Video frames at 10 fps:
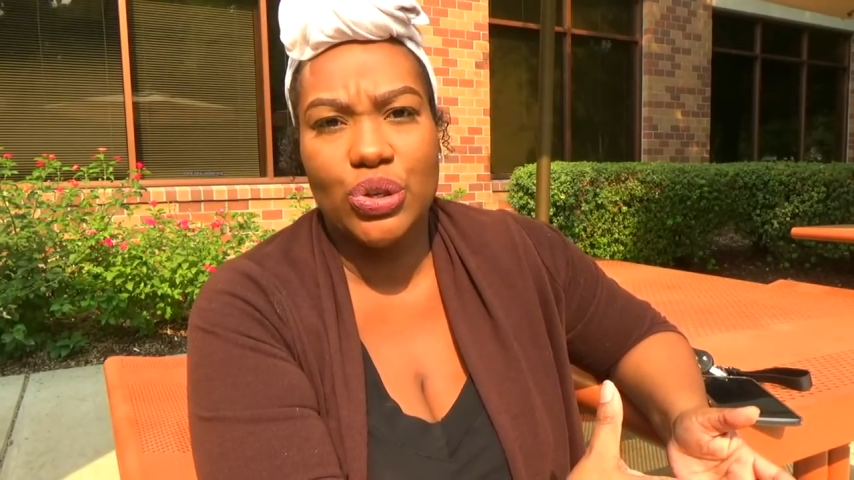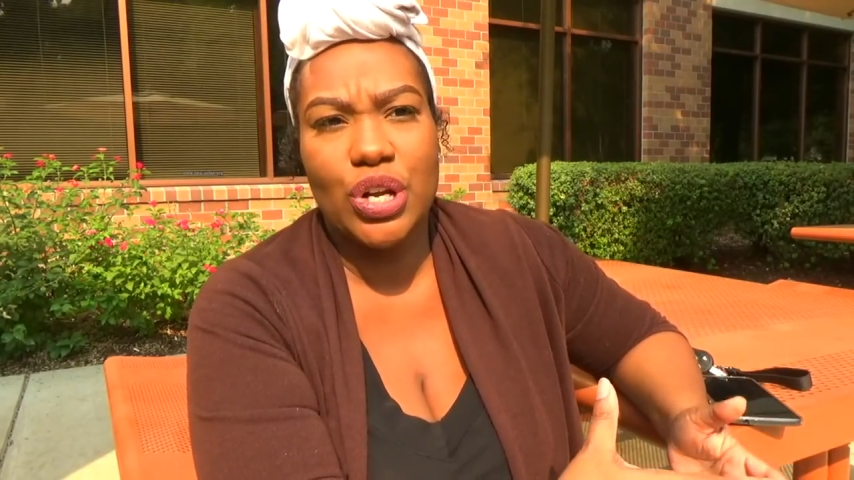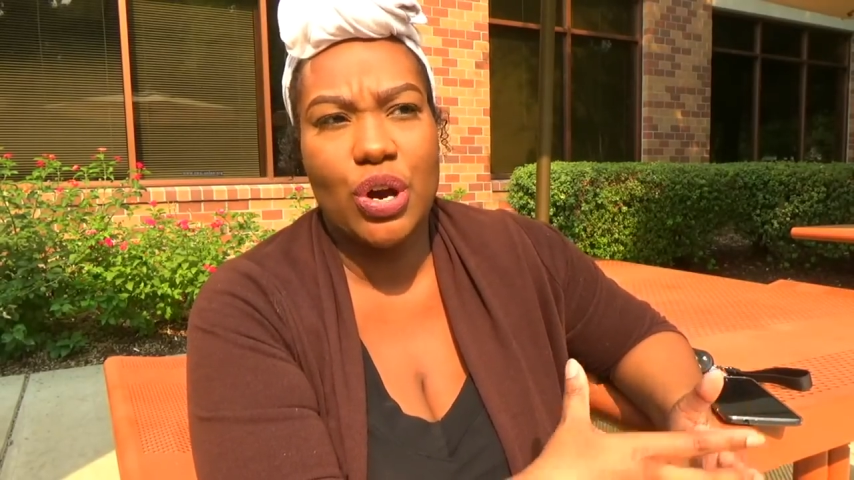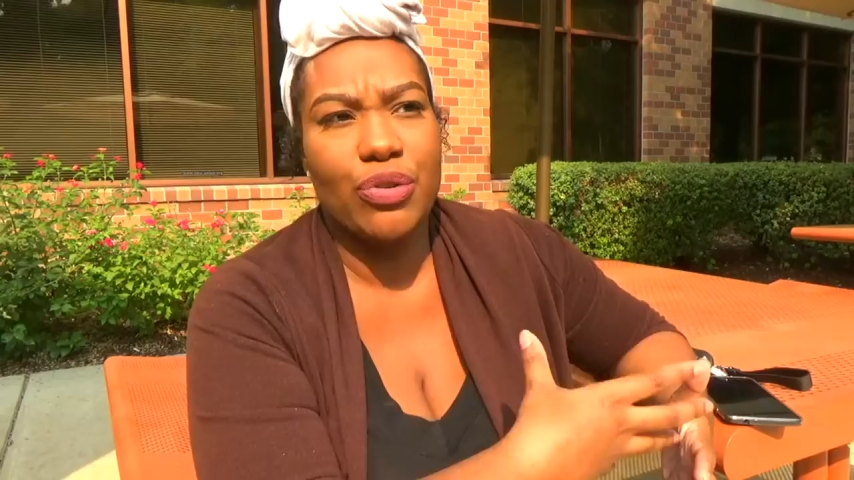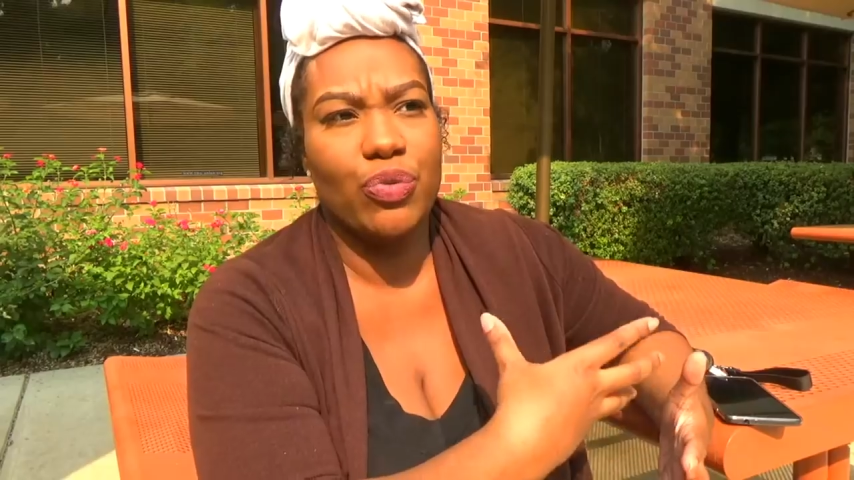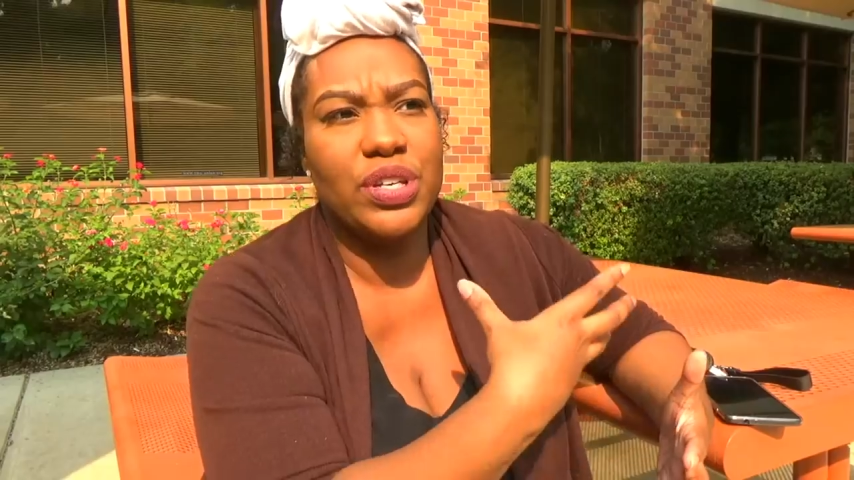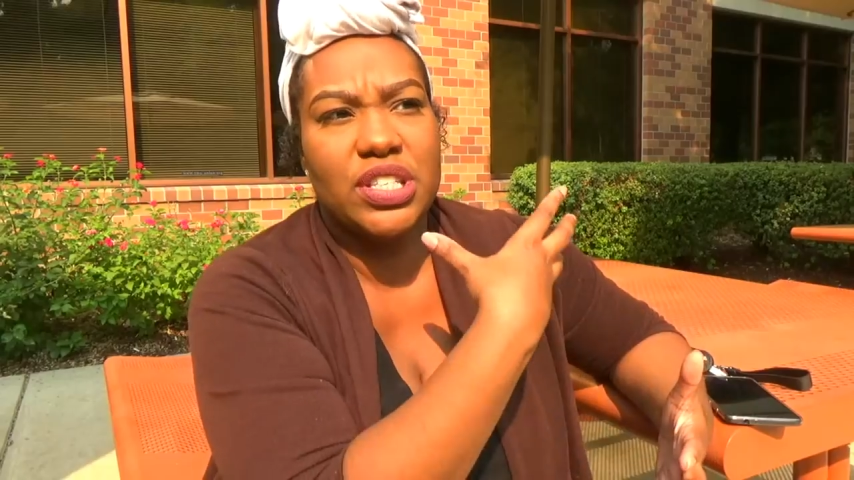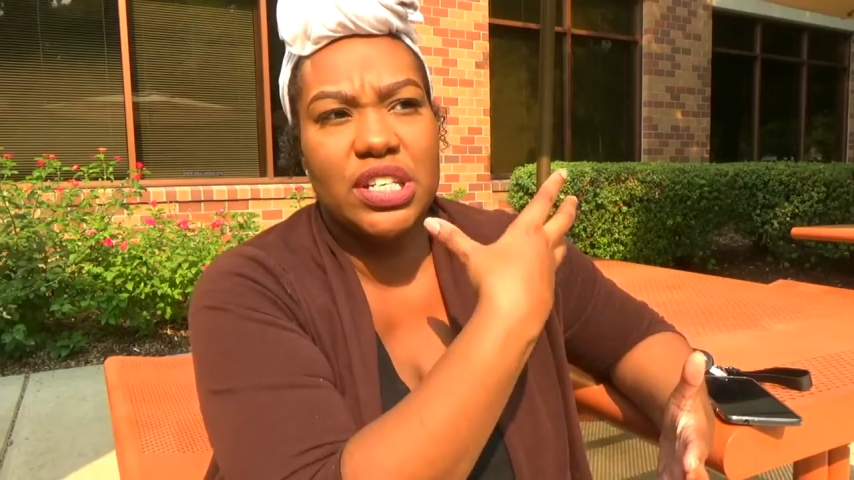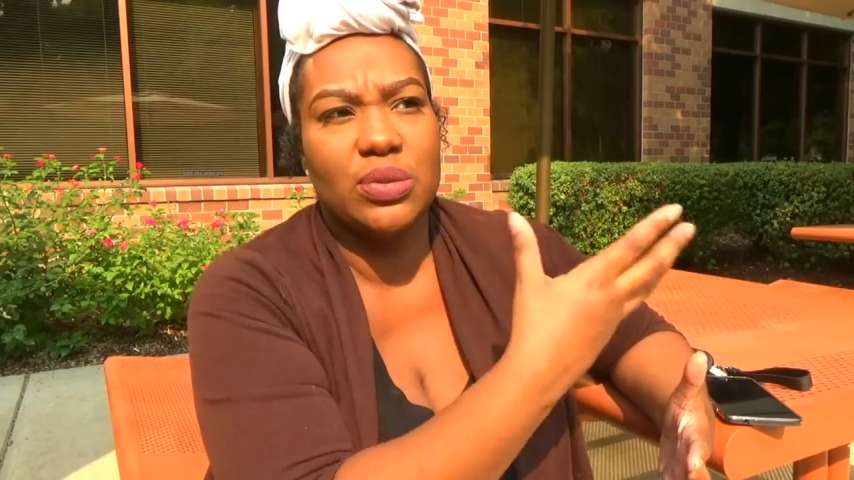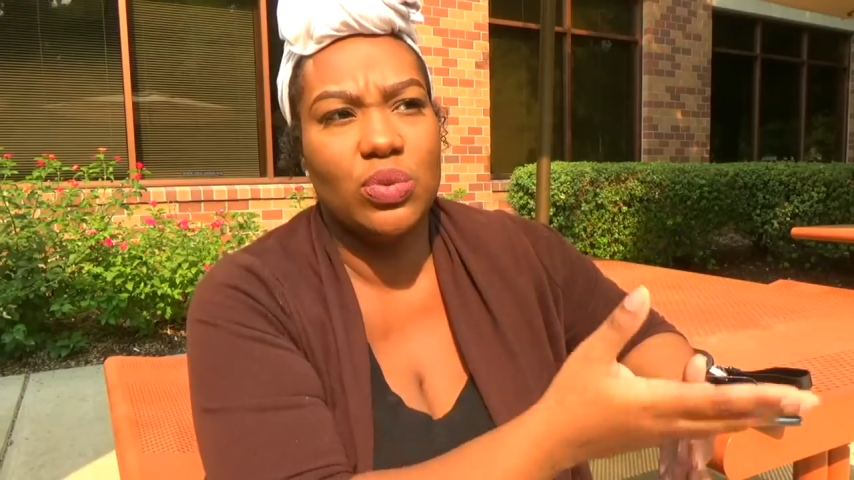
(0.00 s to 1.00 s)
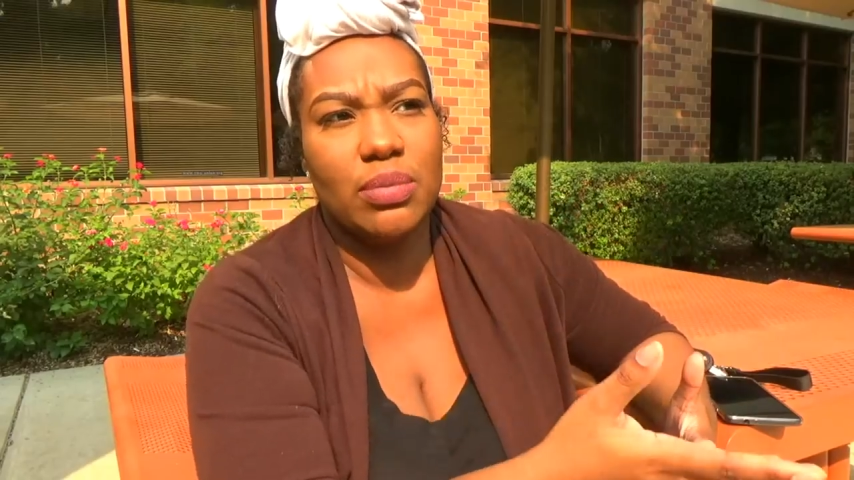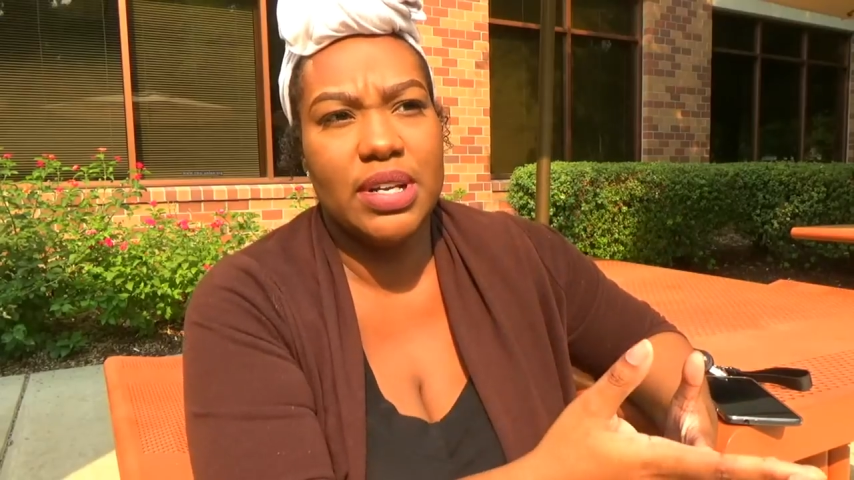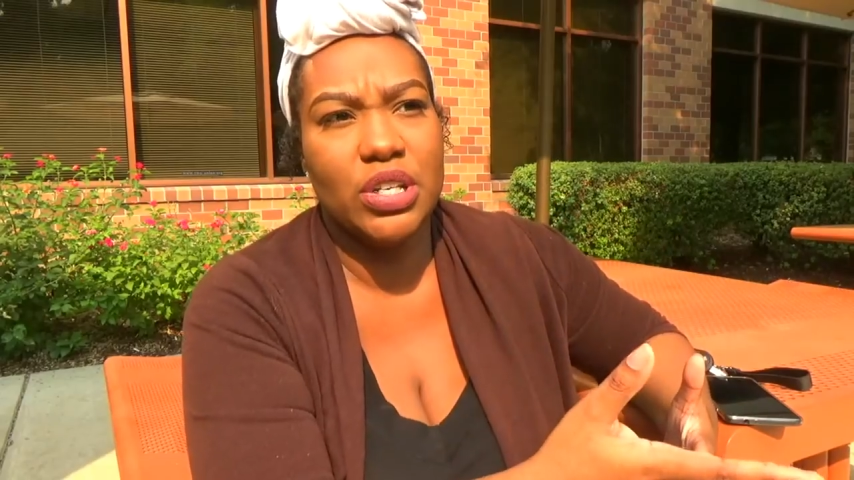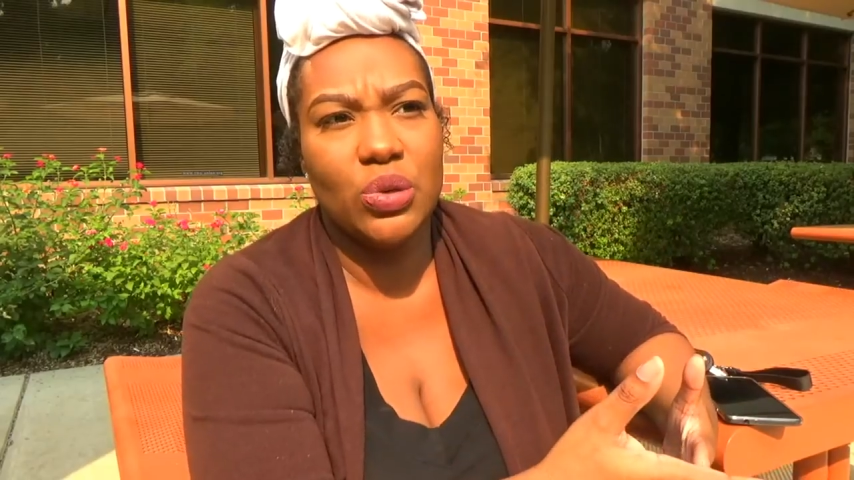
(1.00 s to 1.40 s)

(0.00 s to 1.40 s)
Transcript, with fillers: You know, if we see a woman